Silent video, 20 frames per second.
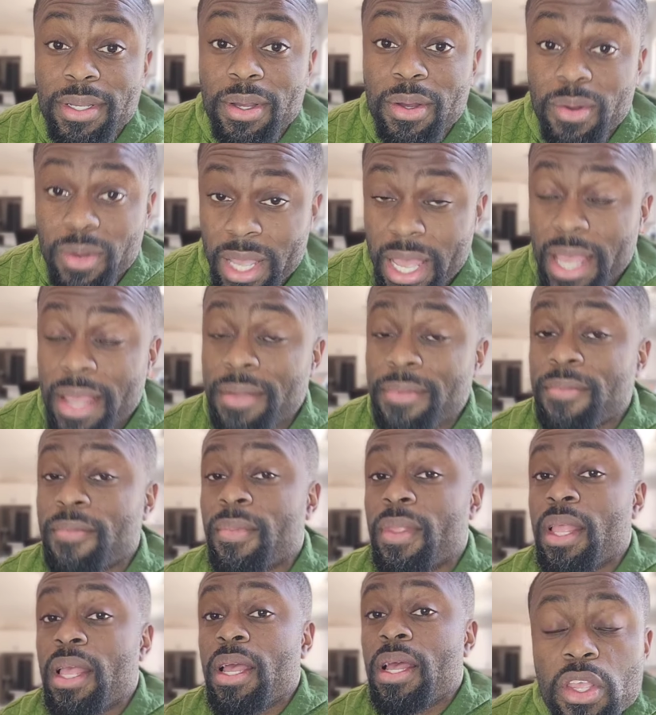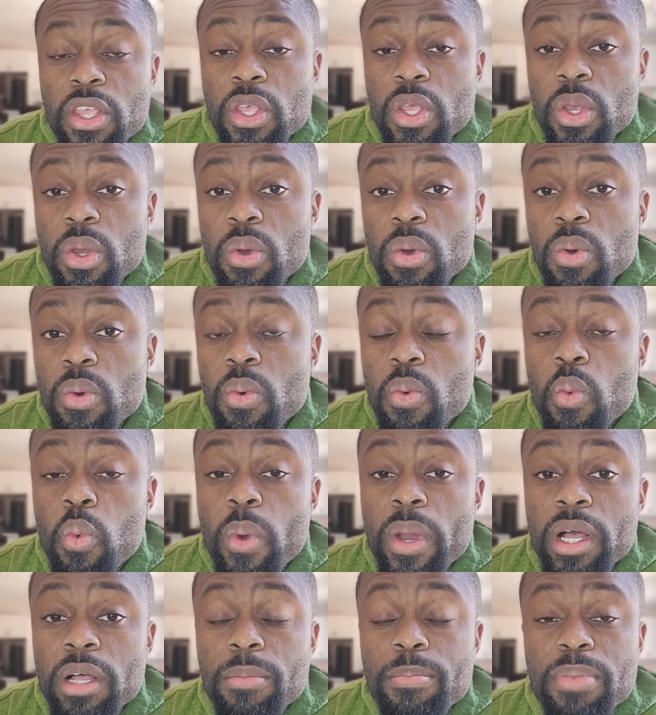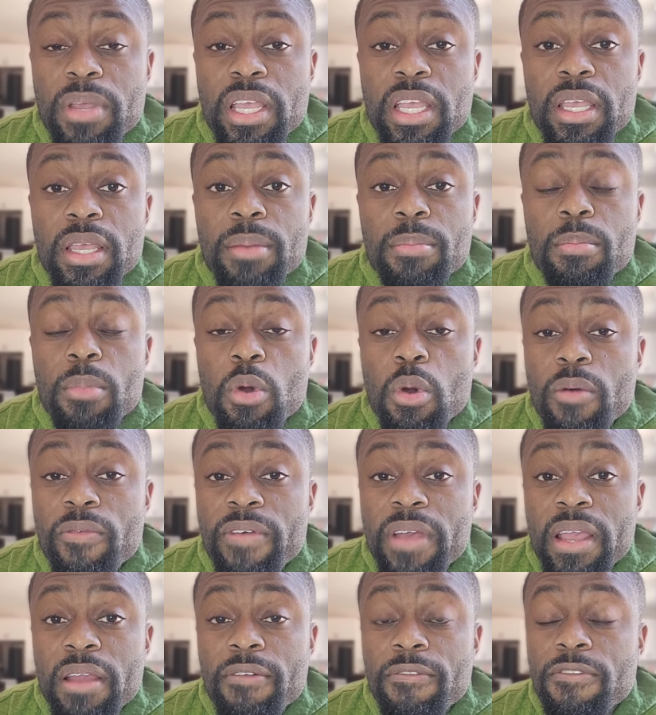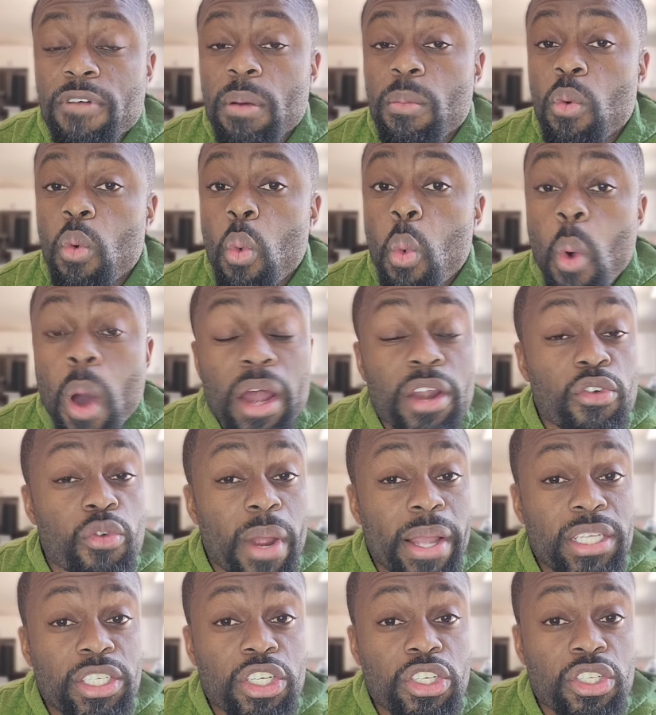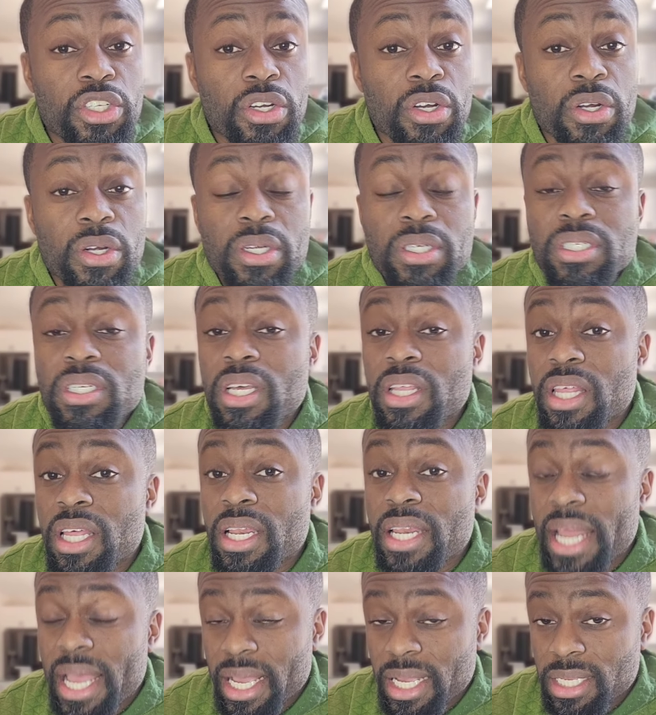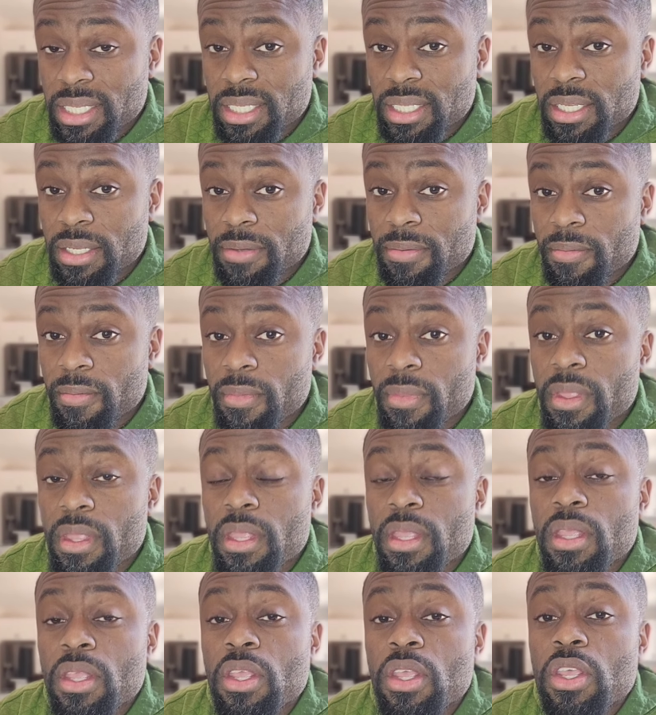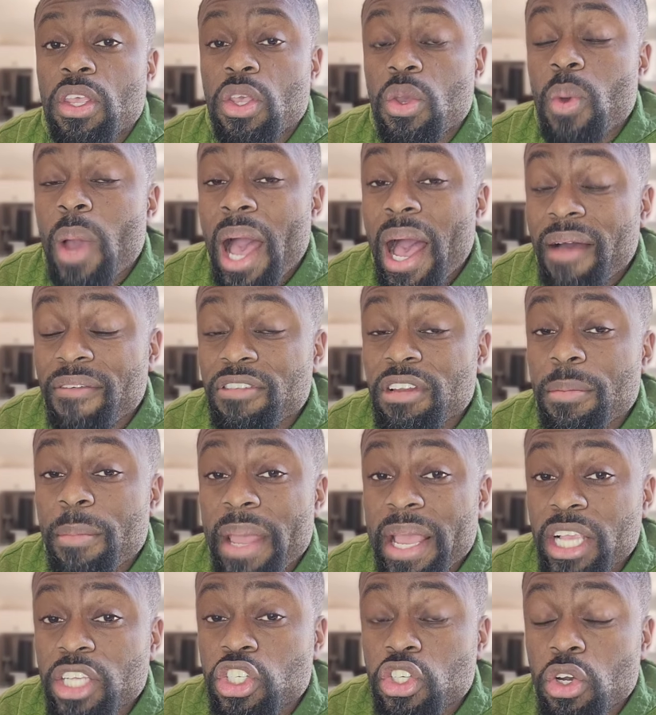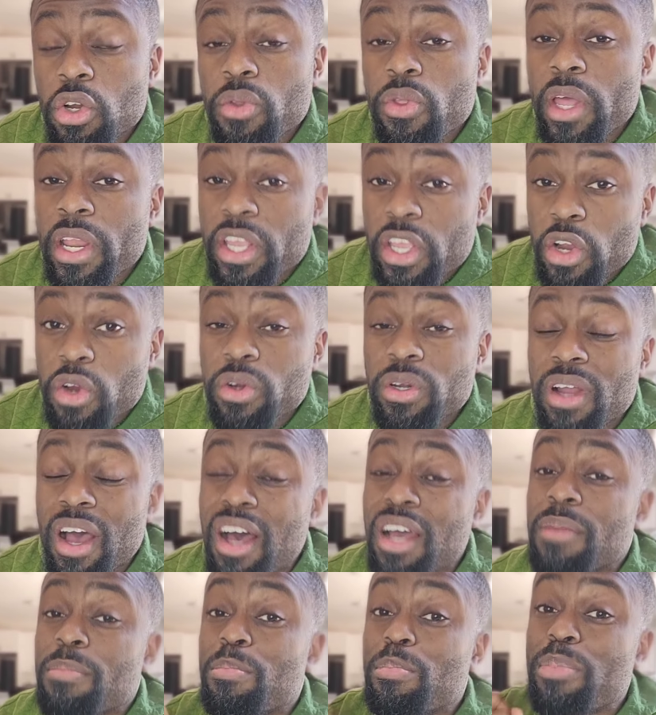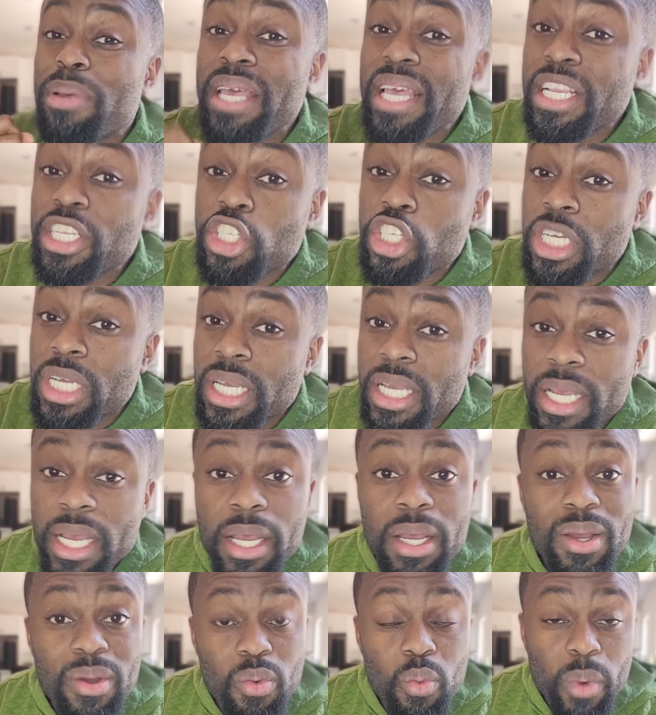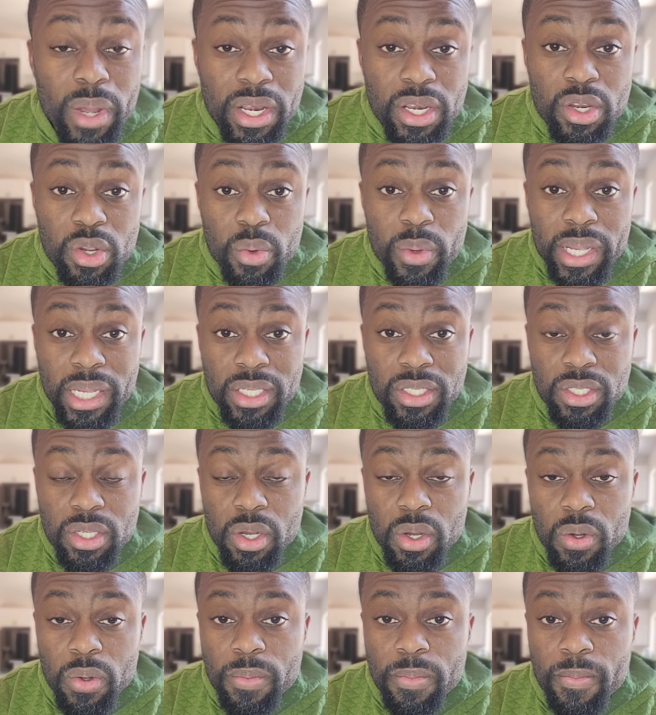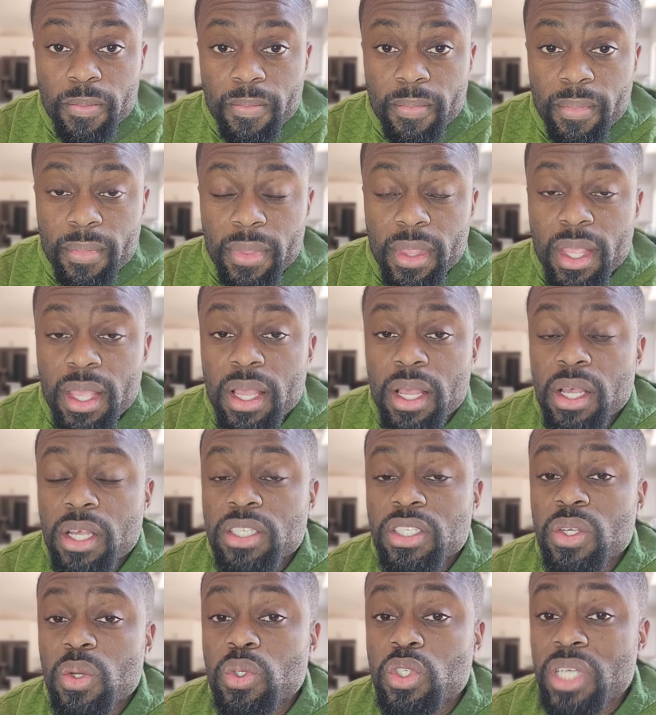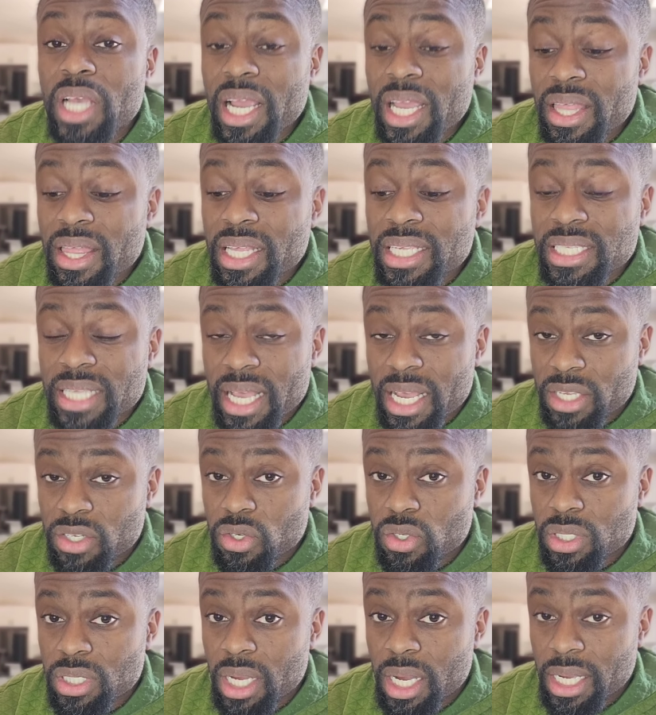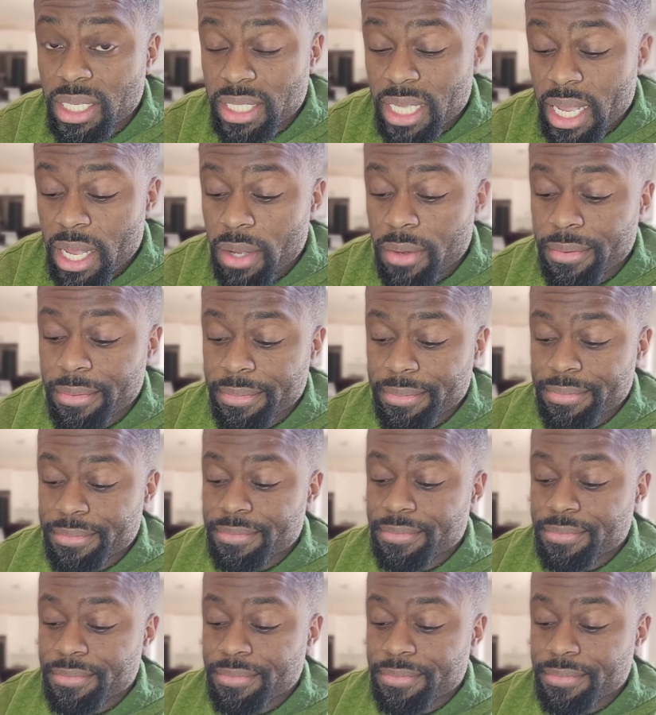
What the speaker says: Okay? You will be moving from one register to the next. You have to make sure that you're not pitchy when doing so. So check this exercise out.